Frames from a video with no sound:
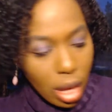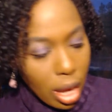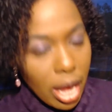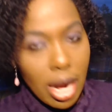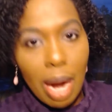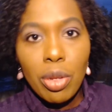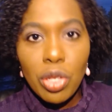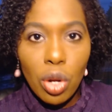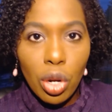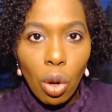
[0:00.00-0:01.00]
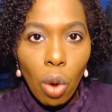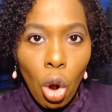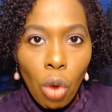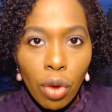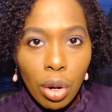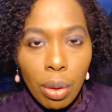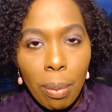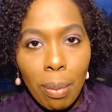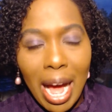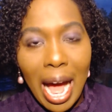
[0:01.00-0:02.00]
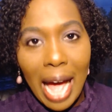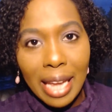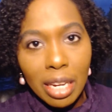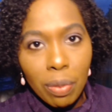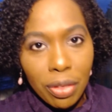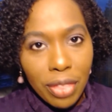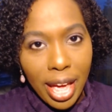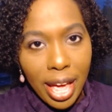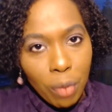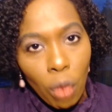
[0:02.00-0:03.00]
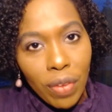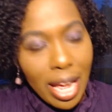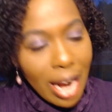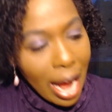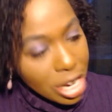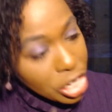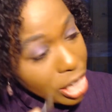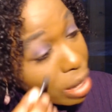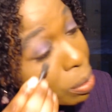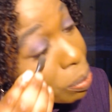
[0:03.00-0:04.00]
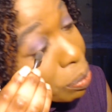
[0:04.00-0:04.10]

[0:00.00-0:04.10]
and I'm just going to go over my eyelid with that, over that eyeshadow.